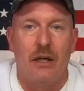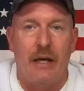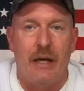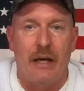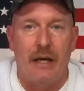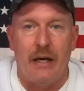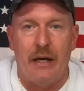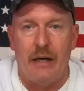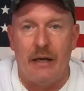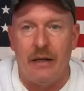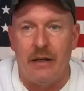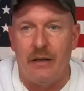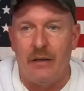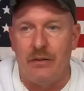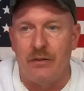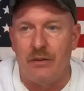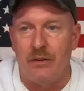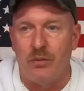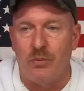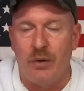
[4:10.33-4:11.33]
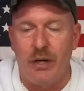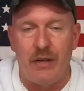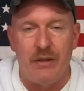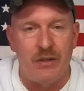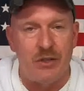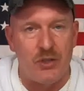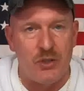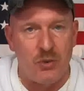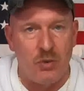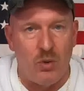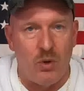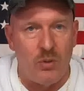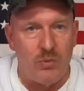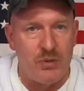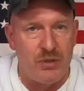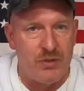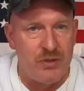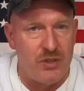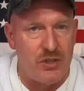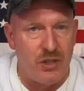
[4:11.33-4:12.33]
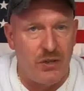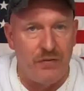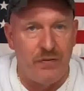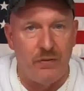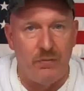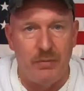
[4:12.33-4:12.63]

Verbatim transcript: and the way the storms and stuff